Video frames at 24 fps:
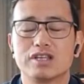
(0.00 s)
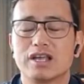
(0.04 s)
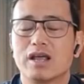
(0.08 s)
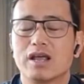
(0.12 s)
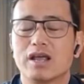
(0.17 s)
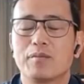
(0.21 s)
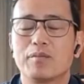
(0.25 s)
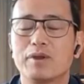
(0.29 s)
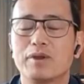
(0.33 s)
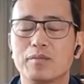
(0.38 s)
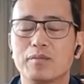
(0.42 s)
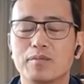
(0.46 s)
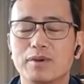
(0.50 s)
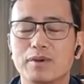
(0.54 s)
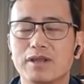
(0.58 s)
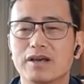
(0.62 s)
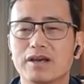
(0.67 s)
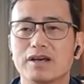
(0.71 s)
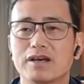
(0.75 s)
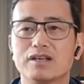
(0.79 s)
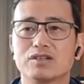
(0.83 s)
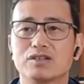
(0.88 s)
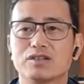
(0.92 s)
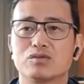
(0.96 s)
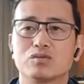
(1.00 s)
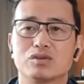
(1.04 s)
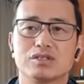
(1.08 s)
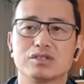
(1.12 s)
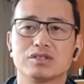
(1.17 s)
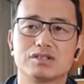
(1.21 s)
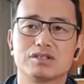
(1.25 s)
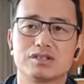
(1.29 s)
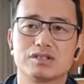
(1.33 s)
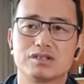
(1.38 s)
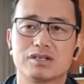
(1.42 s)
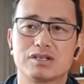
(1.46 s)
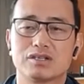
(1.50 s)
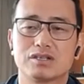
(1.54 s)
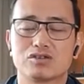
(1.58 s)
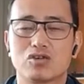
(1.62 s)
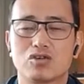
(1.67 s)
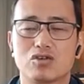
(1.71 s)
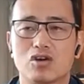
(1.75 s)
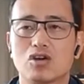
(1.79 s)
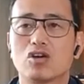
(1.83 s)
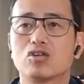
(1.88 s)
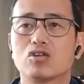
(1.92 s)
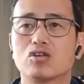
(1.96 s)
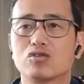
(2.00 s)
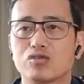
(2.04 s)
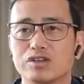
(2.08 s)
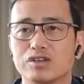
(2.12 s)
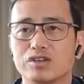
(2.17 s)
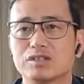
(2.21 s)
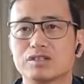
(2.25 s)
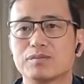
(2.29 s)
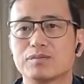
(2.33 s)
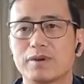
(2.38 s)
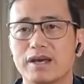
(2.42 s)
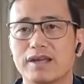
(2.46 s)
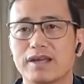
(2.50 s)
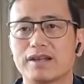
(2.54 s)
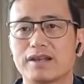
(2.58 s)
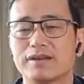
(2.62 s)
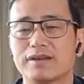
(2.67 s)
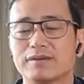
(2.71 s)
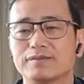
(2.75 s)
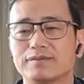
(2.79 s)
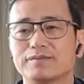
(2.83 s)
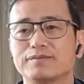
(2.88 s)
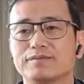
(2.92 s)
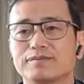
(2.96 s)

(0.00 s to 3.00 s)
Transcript: there have been players which has gone on to inspire.